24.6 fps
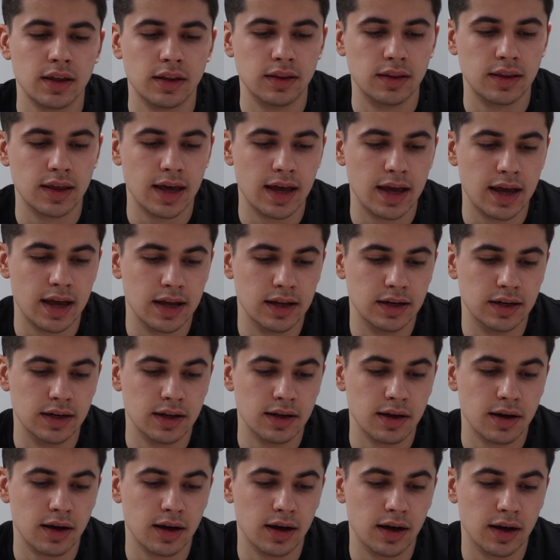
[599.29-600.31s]
Then
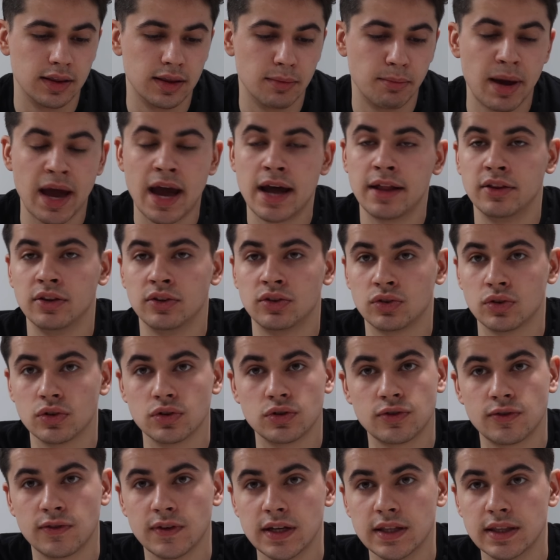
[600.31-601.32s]
the patent
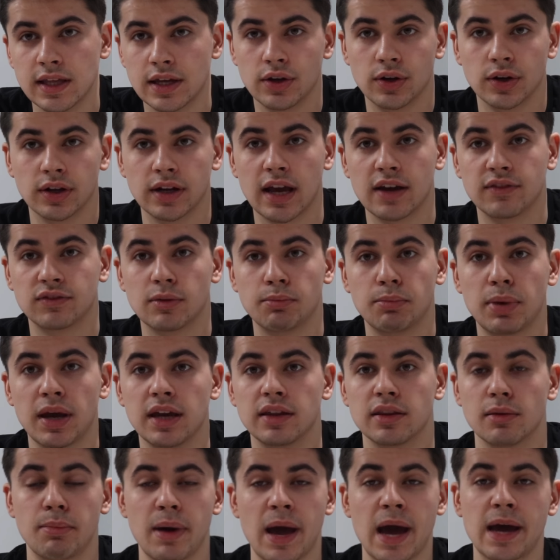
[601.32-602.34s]
search fee that you're going to have to
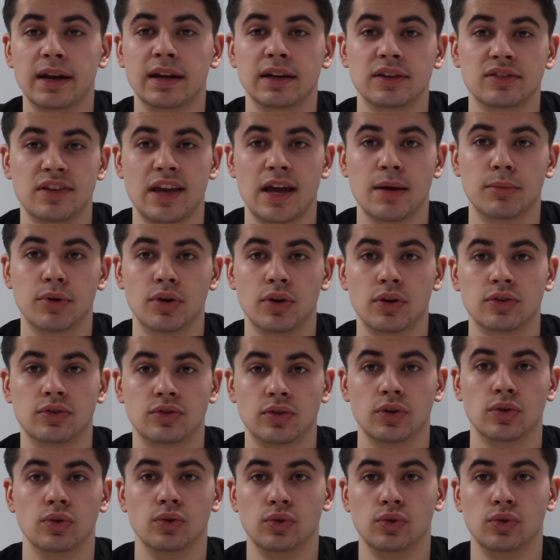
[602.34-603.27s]
pay the patent examiner to